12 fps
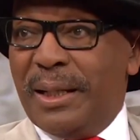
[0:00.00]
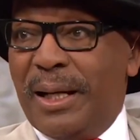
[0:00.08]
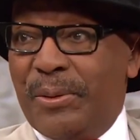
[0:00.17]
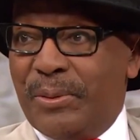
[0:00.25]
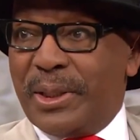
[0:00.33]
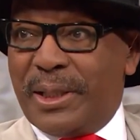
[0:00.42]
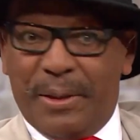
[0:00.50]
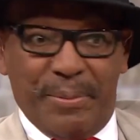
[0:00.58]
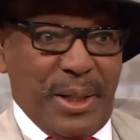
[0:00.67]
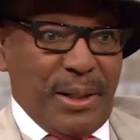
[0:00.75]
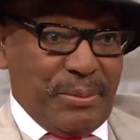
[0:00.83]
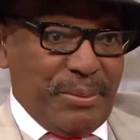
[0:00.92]
I wanted to get
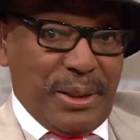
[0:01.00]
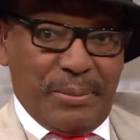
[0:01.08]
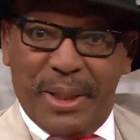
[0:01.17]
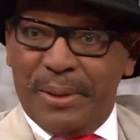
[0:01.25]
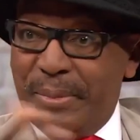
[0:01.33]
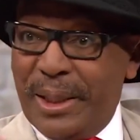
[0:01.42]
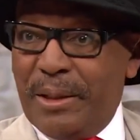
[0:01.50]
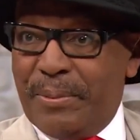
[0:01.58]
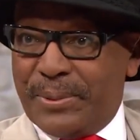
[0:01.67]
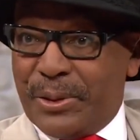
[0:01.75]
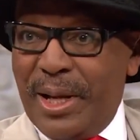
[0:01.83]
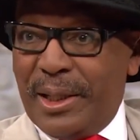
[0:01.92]
my, my, my money
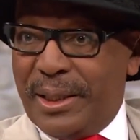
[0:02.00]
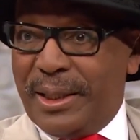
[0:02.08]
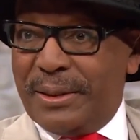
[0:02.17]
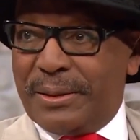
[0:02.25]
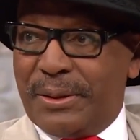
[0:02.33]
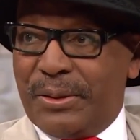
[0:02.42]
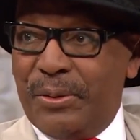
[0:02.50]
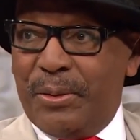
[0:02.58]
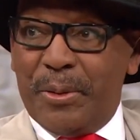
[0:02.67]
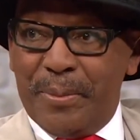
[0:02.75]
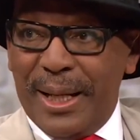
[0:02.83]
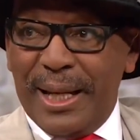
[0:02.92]
so I can get
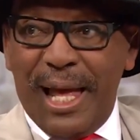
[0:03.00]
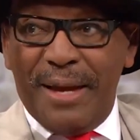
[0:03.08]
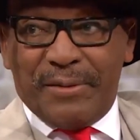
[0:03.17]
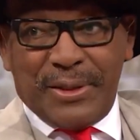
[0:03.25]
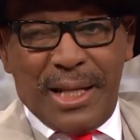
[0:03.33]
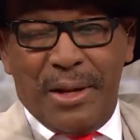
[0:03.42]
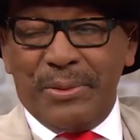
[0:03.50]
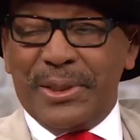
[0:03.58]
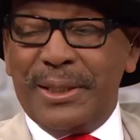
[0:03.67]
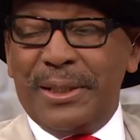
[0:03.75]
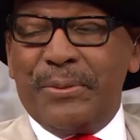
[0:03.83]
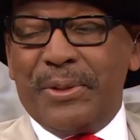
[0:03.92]
going with my life because I was
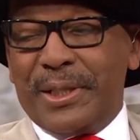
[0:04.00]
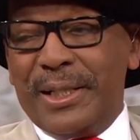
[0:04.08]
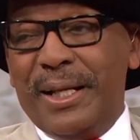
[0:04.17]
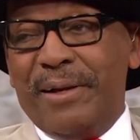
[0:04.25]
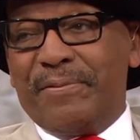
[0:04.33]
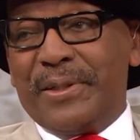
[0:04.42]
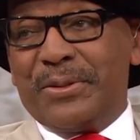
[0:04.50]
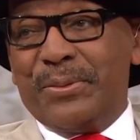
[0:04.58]
dealing with enough as